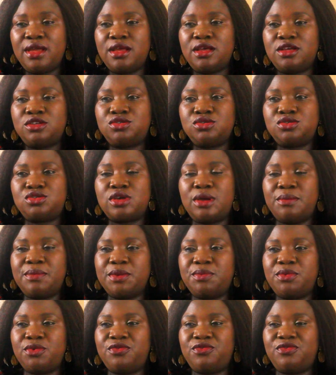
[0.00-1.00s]
So some
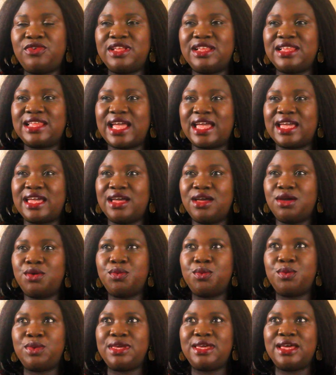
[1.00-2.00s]
people feel like
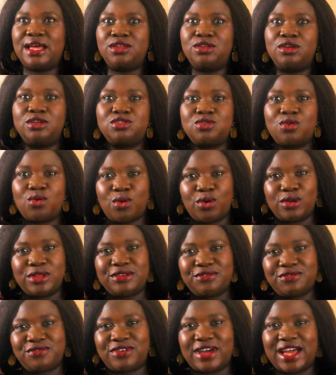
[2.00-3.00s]
we are not
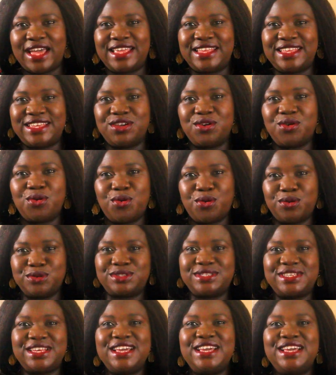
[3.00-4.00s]
qualified, in
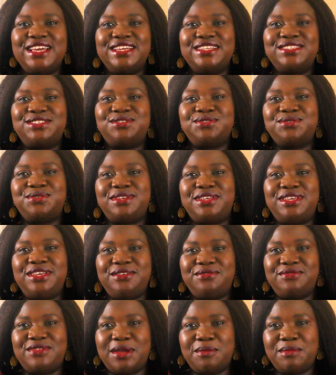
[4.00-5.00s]
quotes, to
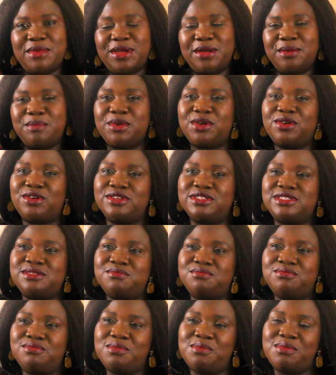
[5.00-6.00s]
give them help, because
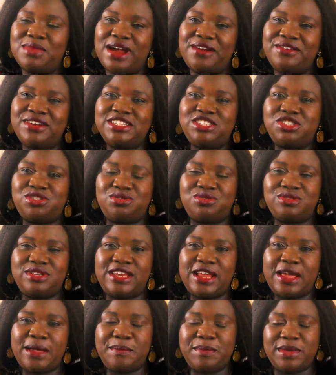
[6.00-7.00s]
marriage to
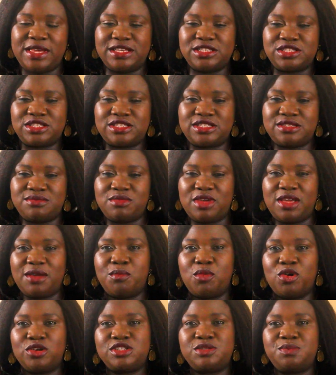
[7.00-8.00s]
them is a
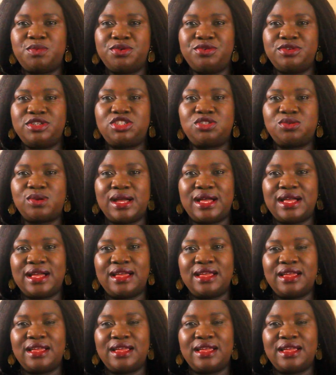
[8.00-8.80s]
more spiritual